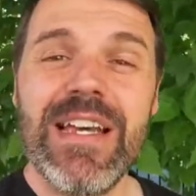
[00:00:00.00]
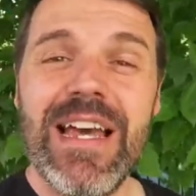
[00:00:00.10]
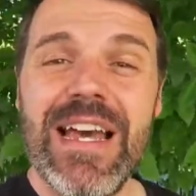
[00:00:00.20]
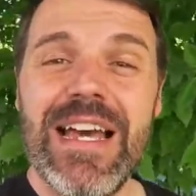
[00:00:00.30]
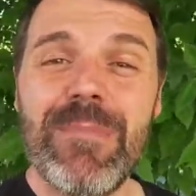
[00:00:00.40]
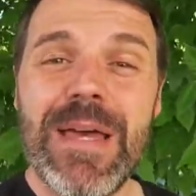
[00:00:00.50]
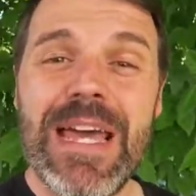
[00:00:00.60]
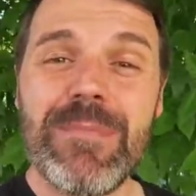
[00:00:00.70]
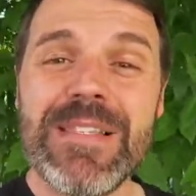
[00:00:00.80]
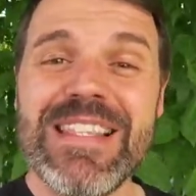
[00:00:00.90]

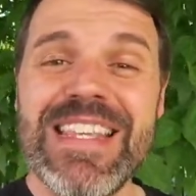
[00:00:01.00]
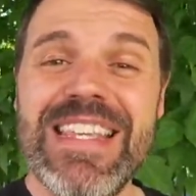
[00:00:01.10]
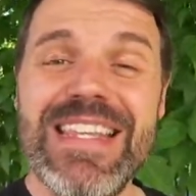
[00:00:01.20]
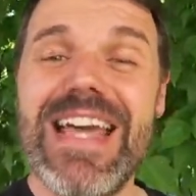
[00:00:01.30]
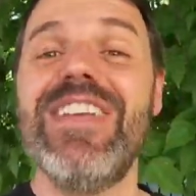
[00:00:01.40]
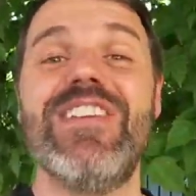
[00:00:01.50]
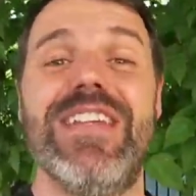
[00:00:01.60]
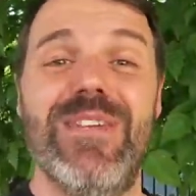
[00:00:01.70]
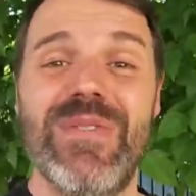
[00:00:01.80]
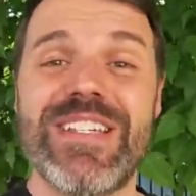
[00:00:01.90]
perhaps the
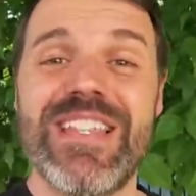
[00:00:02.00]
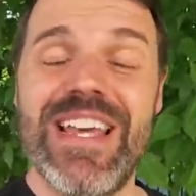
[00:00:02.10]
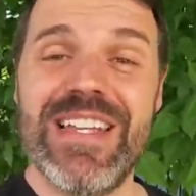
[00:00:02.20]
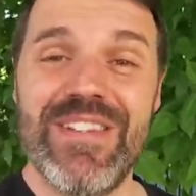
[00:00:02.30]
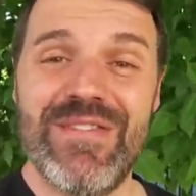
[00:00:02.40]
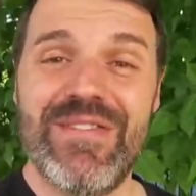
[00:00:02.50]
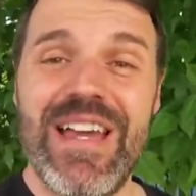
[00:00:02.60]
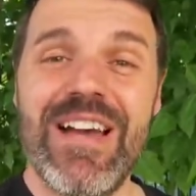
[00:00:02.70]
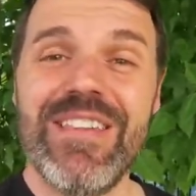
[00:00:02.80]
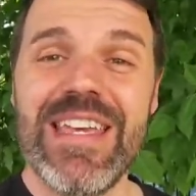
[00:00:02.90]
nation in which they live,
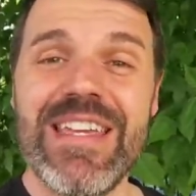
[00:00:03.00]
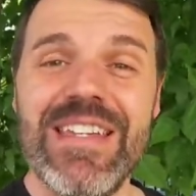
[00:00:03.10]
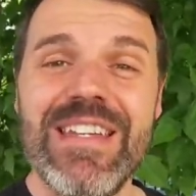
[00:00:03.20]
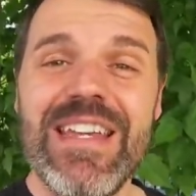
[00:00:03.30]
how they can